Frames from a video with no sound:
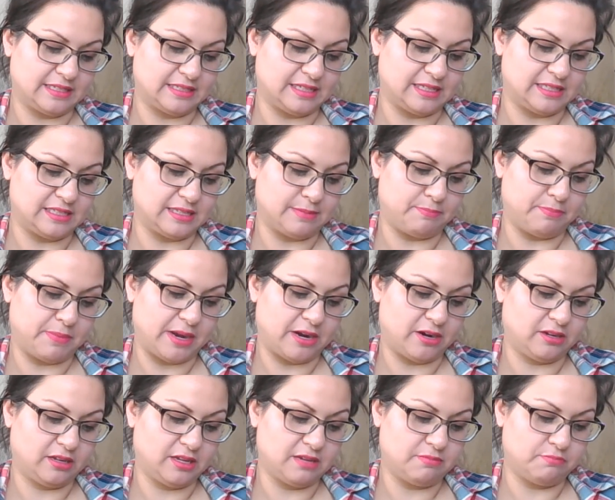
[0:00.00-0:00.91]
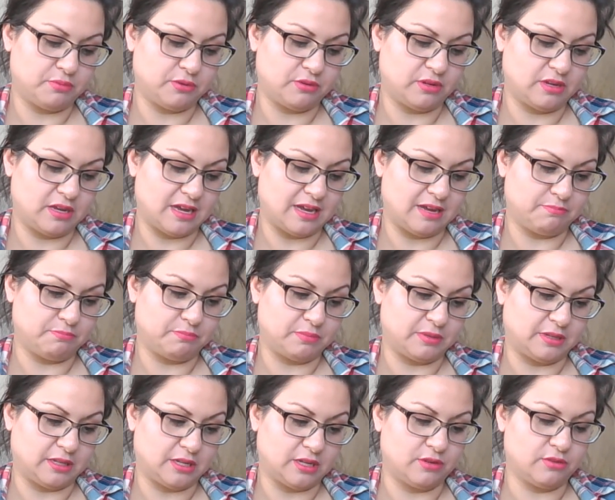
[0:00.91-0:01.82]
It's a barely boot cut
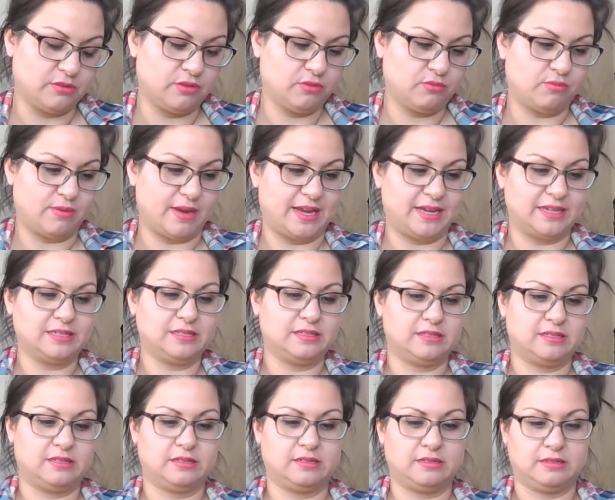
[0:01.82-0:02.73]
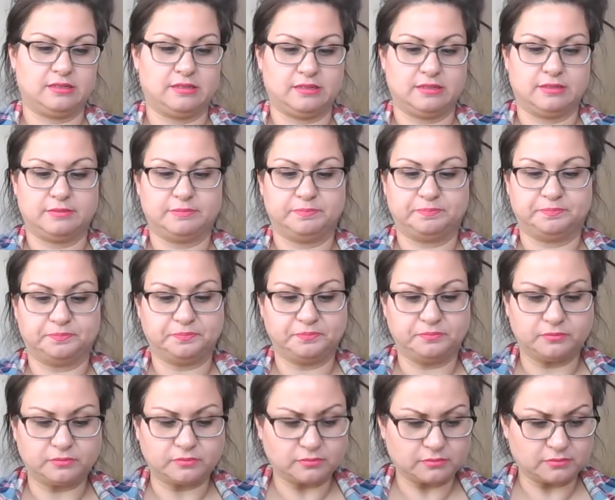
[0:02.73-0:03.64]
below the waist.
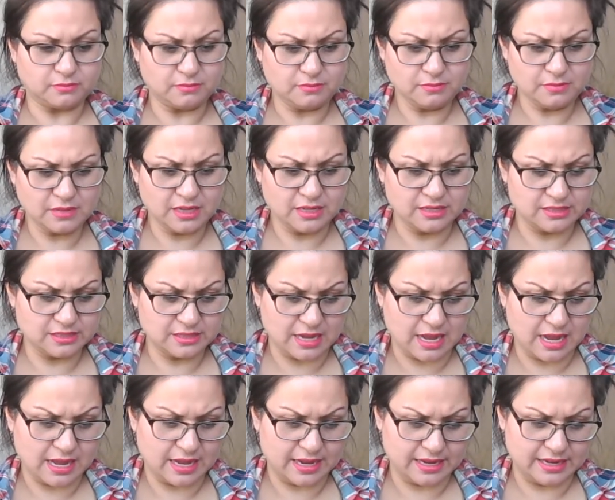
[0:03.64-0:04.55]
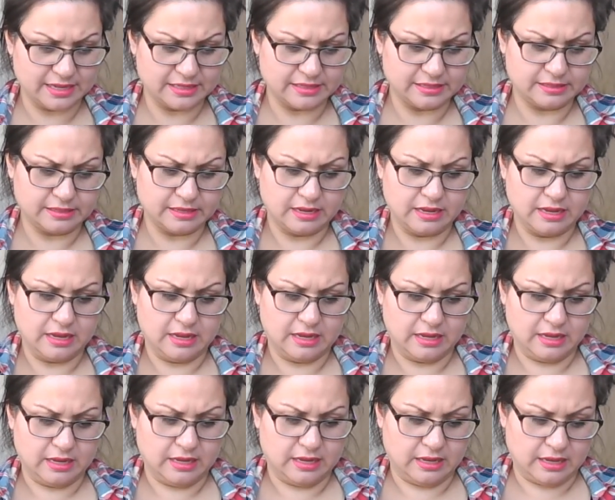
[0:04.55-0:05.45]
Size
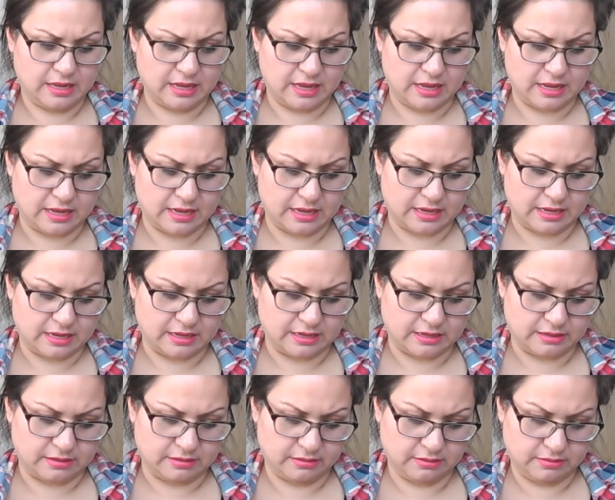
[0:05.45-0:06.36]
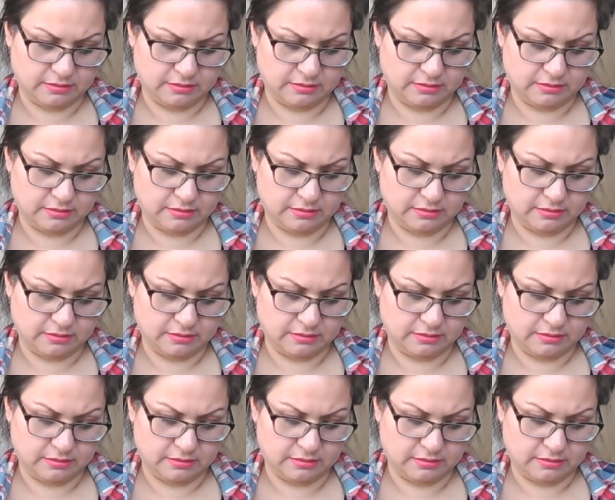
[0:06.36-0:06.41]
8.